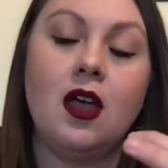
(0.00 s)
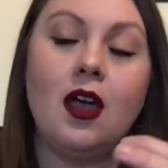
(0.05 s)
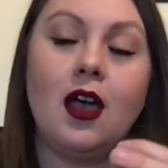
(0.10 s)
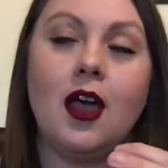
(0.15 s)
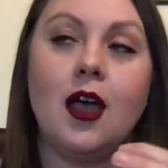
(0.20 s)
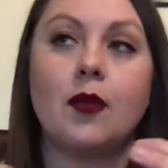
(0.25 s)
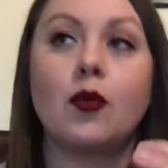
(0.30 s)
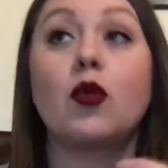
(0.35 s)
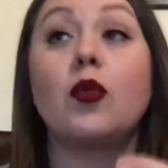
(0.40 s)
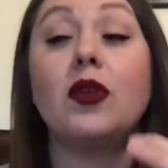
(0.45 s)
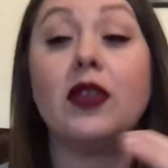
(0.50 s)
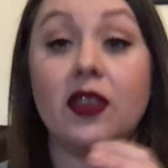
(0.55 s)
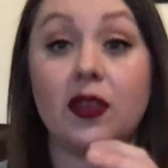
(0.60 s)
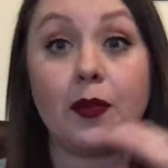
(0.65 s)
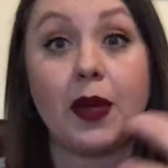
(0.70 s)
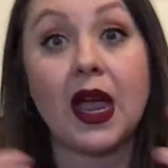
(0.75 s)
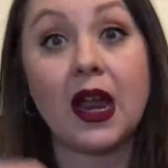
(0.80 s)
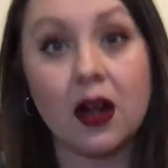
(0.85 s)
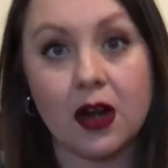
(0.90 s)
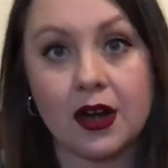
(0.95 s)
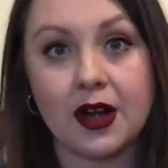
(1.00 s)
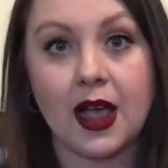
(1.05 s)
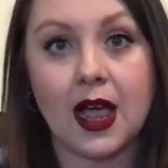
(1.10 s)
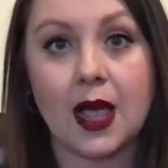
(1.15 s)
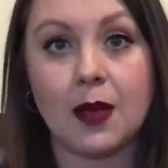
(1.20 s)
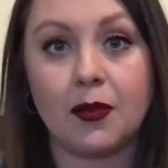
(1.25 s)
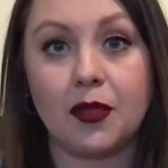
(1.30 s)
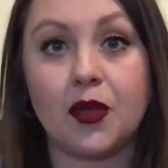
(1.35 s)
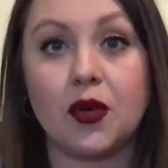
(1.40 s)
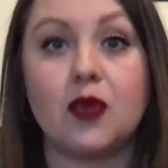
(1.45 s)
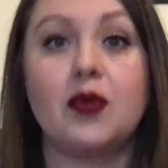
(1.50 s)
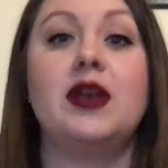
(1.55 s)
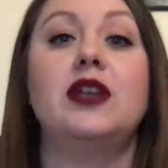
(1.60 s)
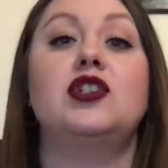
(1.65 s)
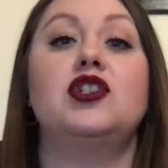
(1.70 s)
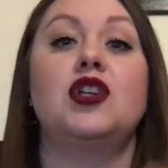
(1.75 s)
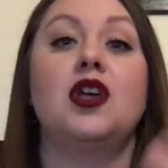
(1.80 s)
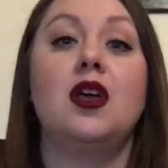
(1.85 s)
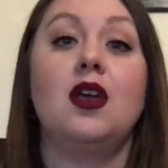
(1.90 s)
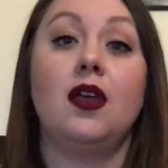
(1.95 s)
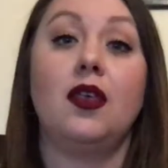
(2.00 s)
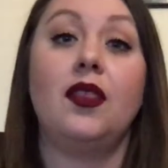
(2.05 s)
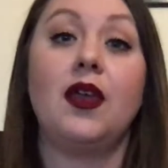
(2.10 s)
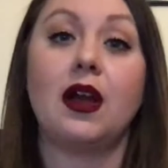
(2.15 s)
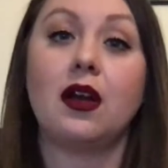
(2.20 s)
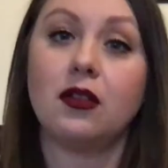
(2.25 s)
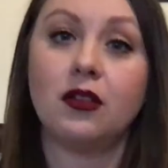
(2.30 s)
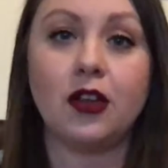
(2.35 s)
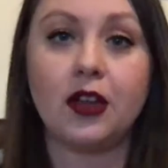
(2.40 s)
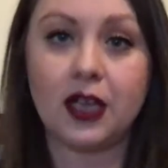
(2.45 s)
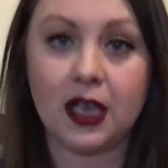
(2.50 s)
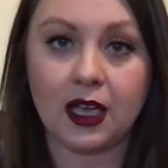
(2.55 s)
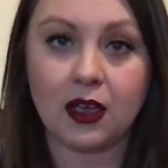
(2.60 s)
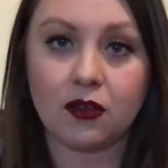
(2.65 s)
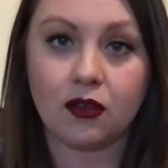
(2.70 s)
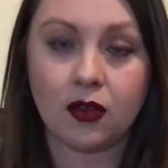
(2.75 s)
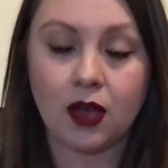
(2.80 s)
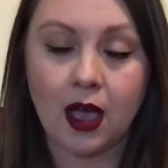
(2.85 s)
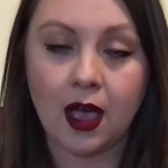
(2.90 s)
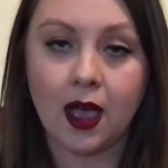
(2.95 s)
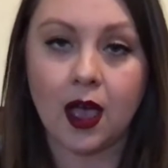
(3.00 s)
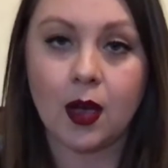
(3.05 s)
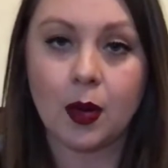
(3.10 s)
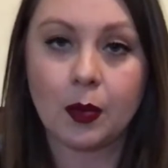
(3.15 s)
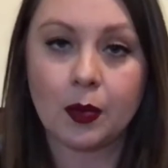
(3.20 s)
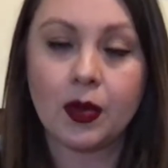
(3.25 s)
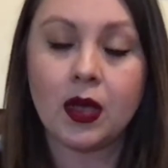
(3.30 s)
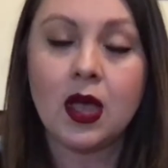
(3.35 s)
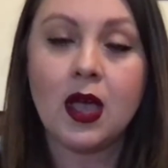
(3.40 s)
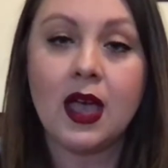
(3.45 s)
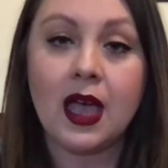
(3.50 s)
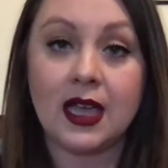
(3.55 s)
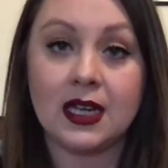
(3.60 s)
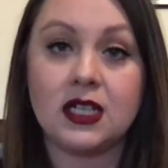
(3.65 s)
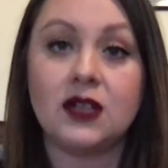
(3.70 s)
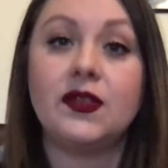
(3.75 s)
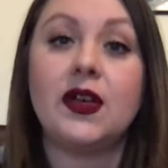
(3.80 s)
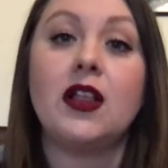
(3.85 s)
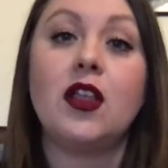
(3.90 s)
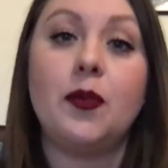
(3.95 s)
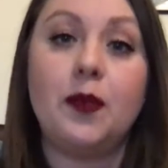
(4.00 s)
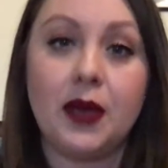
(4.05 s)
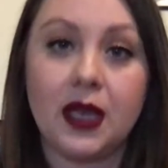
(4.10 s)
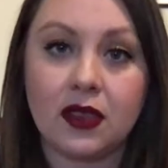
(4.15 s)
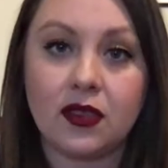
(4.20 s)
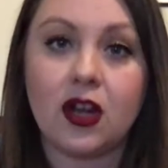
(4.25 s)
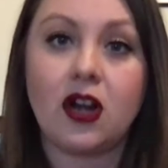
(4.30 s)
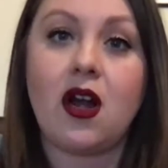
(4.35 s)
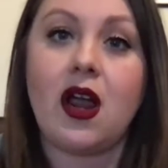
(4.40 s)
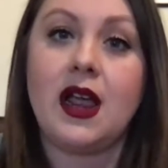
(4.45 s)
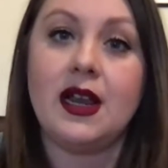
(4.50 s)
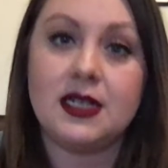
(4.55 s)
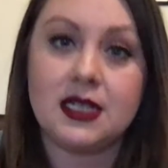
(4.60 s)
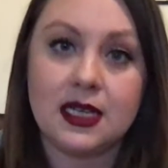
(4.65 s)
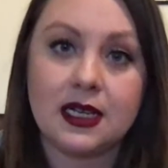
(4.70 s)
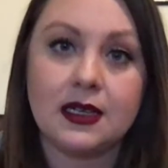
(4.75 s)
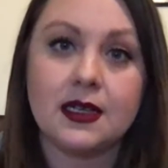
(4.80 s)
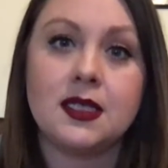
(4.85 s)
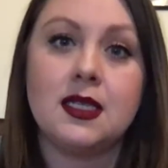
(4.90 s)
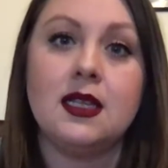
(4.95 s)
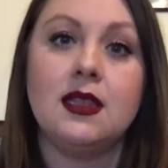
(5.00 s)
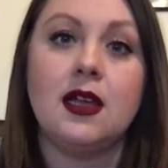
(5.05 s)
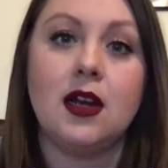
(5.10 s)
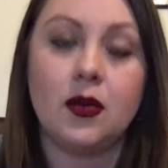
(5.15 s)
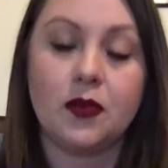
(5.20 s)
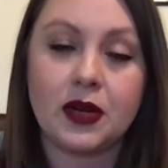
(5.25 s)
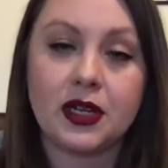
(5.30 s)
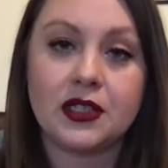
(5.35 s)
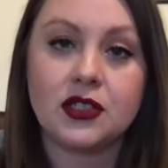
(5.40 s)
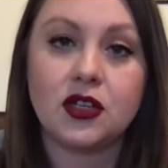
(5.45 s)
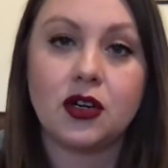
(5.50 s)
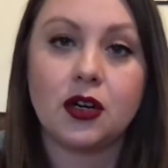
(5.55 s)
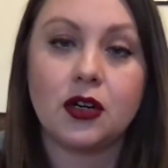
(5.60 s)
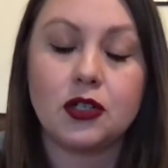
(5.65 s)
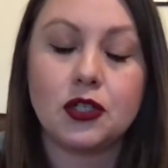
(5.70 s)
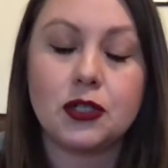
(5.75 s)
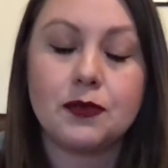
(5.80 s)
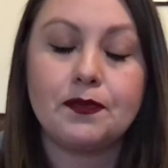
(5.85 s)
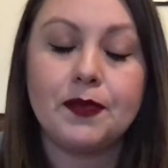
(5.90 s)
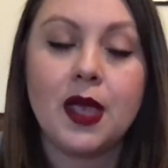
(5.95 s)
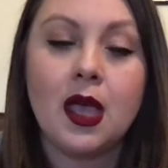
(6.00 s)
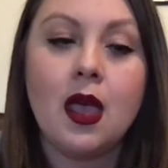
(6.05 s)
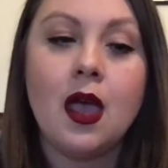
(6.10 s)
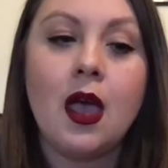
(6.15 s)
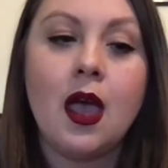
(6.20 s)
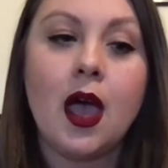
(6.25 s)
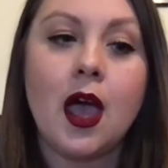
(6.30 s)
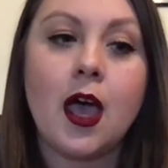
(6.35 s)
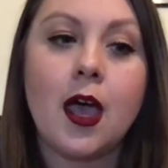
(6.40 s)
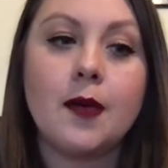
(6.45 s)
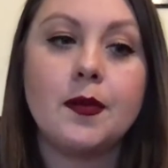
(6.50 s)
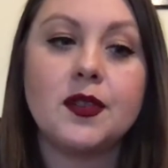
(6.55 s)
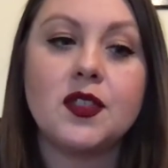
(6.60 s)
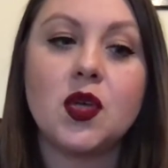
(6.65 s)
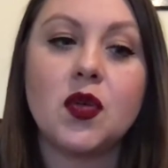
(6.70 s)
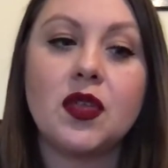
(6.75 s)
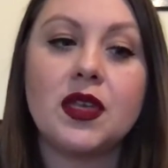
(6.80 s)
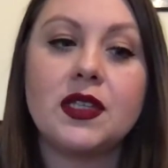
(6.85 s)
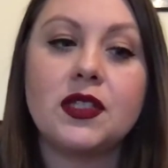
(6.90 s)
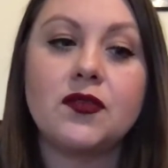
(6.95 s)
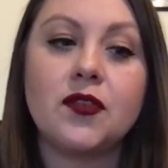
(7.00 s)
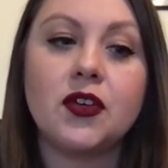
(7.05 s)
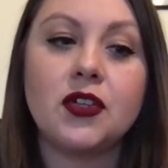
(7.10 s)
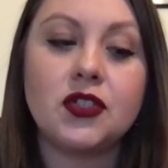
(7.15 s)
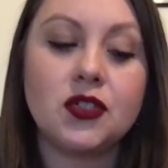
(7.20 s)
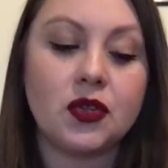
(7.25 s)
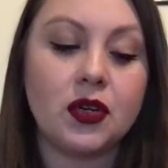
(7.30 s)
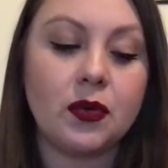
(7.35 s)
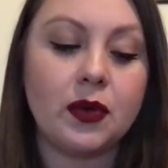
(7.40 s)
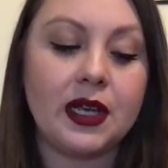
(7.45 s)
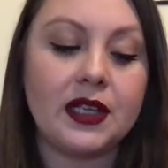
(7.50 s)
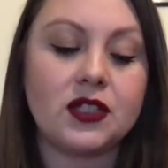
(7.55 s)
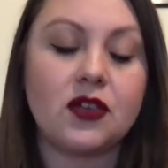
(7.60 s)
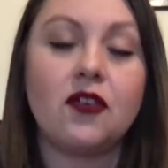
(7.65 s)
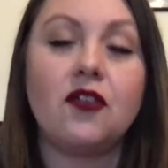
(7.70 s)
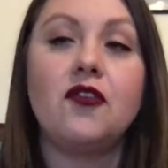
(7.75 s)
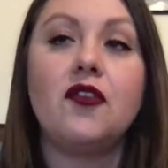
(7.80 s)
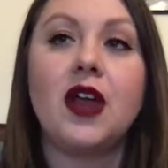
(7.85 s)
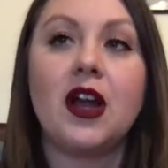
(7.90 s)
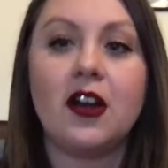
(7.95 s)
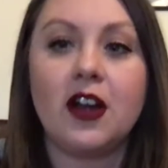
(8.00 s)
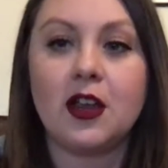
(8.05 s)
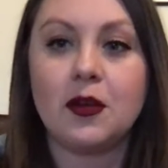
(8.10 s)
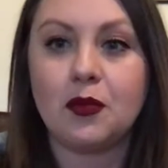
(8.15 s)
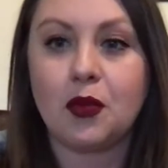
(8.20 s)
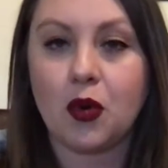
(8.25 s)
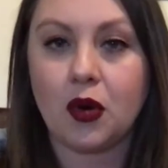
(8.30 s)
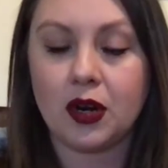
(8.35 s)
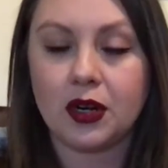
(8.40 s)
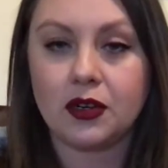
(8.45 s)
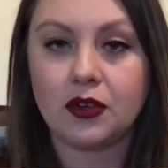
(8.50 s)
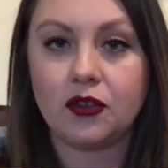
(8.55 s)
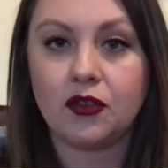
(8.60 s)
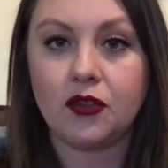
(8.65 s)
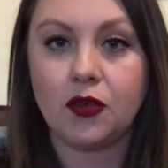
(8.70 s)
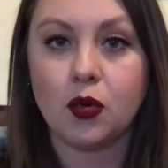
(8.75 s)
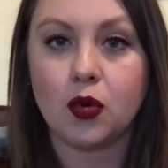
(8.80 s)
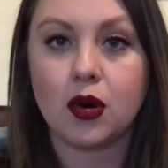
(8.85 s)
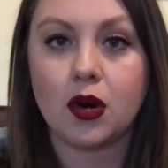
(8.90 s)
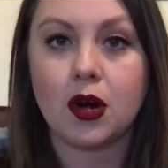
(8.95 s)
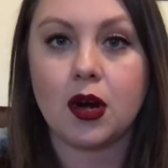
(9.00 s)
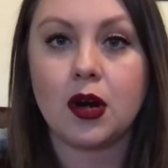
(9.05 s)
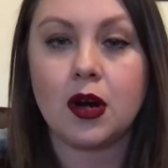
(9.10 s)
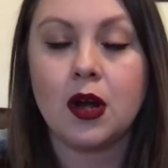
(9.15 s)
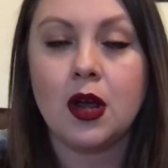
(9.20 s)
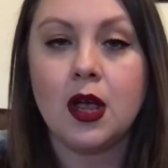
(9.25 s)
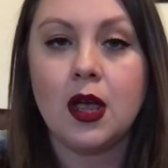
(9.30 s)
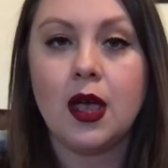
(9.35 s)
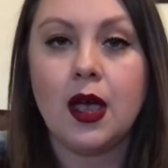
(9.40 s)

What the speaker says: or really the paradigm through which they're looking and developing their ideas and their research. So these first 3 weeks are very important for